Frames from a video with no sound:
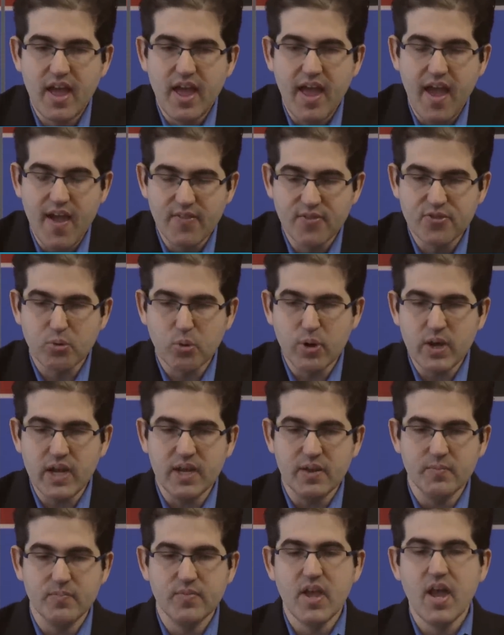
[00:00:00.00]
And
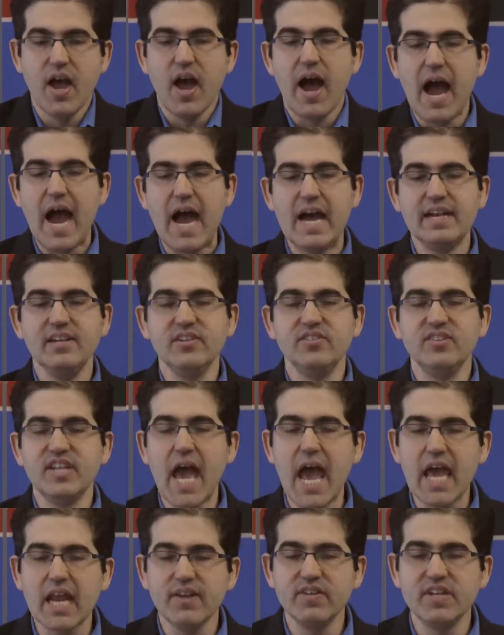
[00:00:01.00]
three, ID's
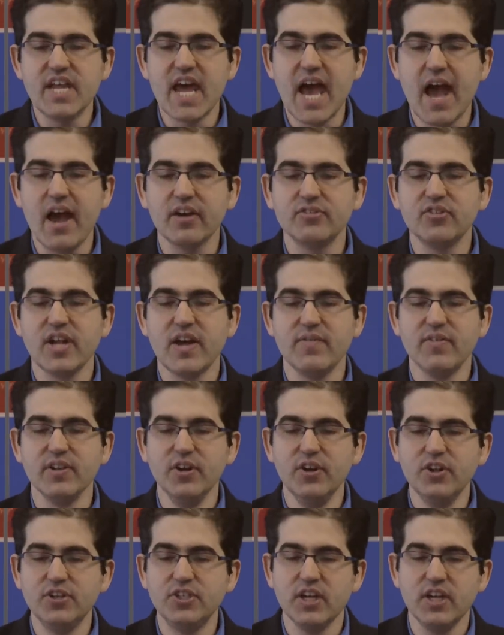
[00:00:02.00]
negative attacks on
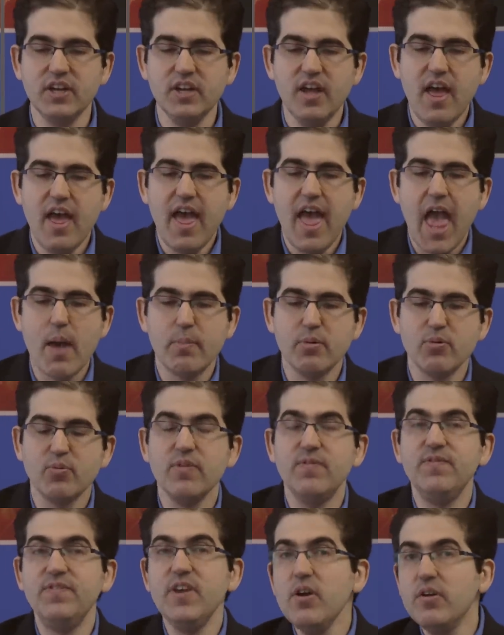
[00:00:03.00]
evolution have been
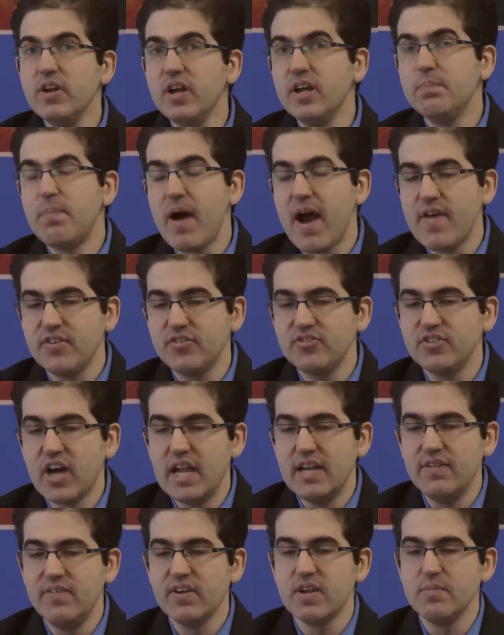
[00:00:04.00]
refuted by the
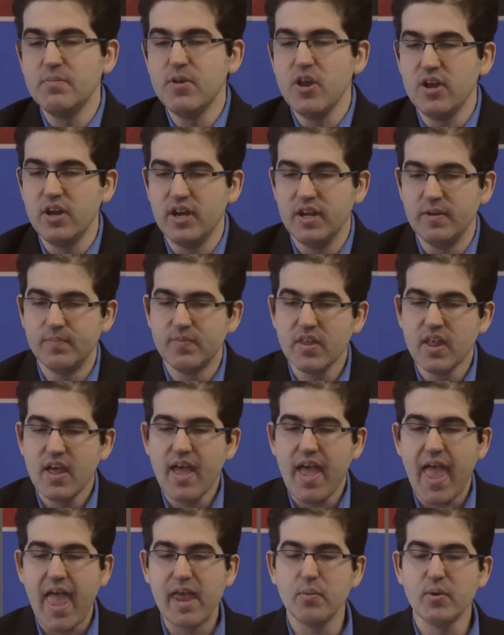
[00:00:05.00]
scientific community.
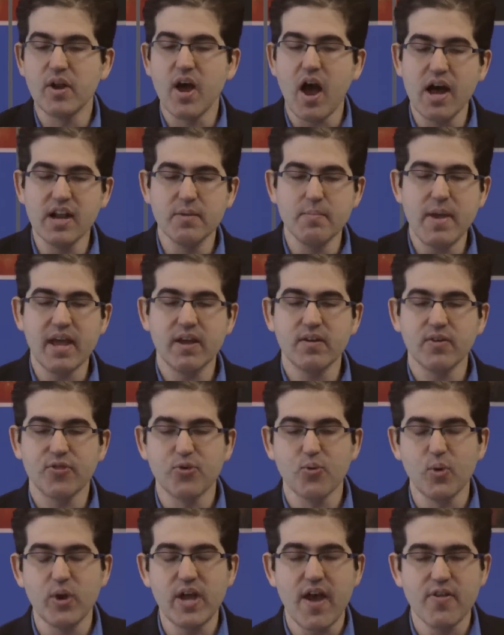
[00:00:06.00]
And he went on to make
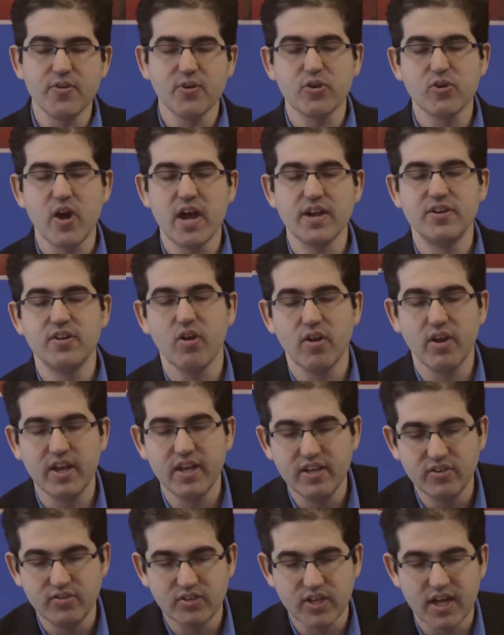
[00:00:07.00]
three other criteria.
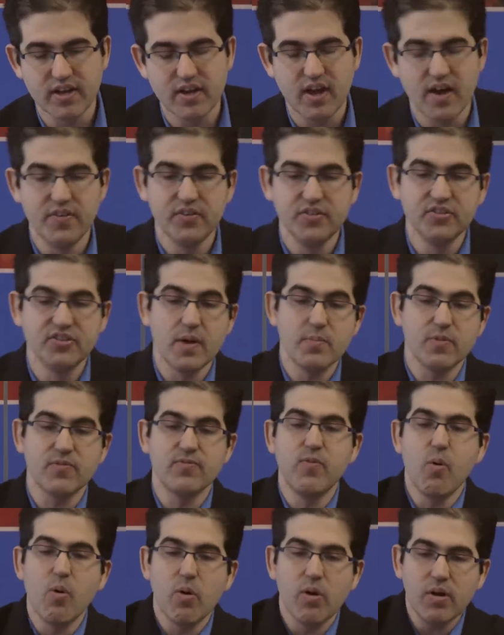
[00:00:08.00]
He said, uh, this is number
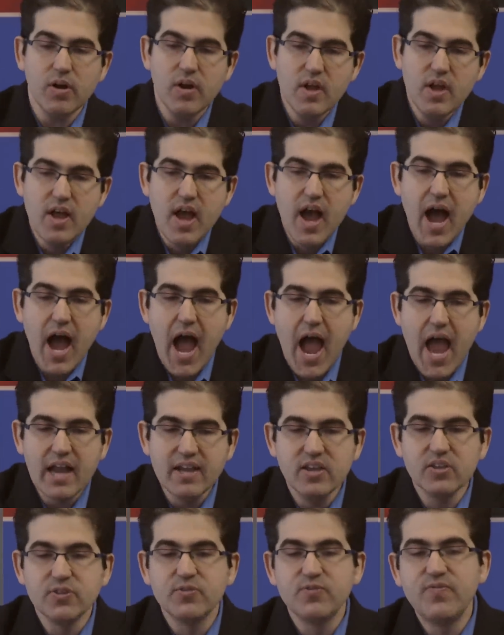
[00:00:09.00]
four,
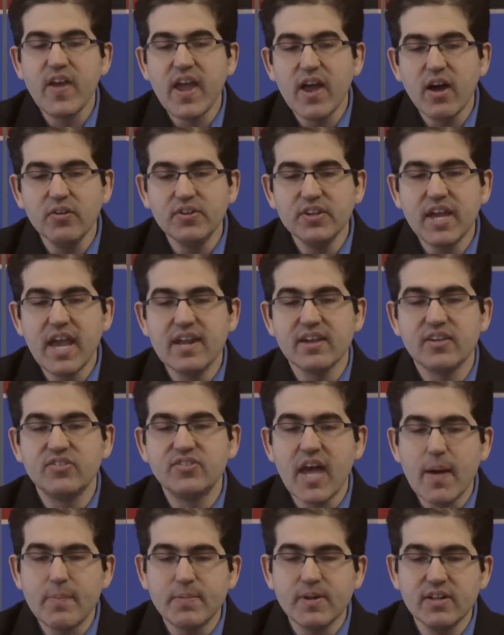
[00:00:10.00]
ID has failed to gain
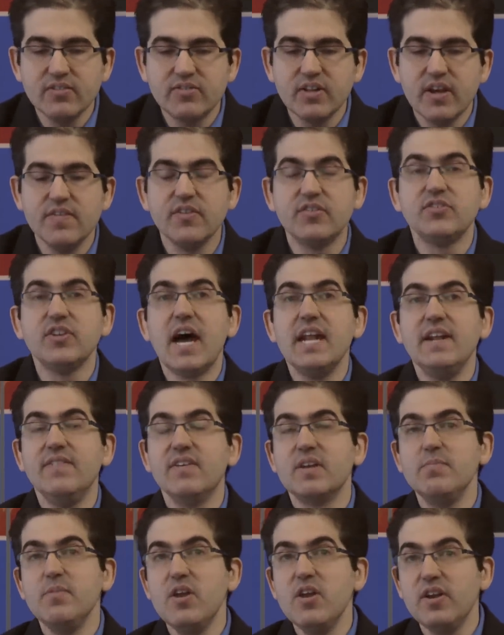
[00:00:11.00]
acceptance in the
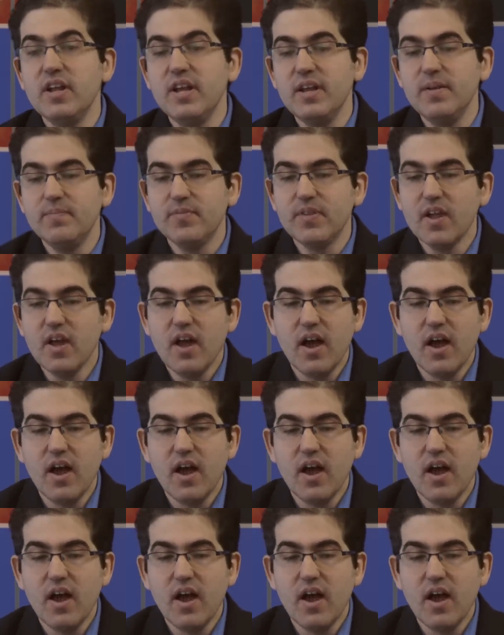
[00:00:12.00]
scientific community.